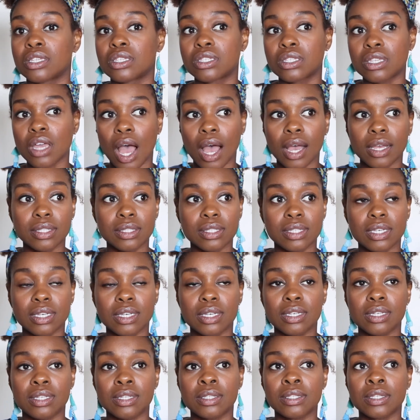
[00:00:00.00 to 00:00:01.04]

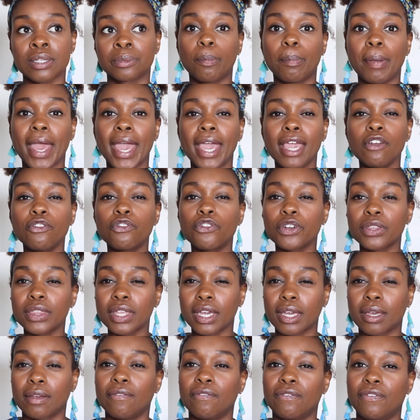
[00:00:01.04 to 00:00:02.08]
sauces, you're paying for the
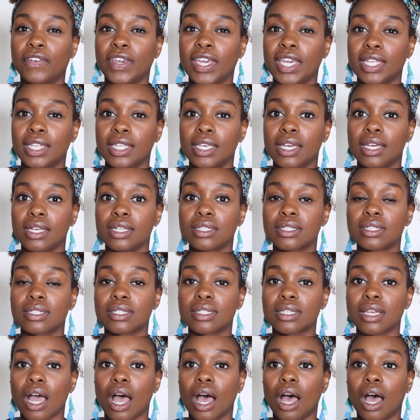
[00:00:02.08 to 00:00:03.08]
convenience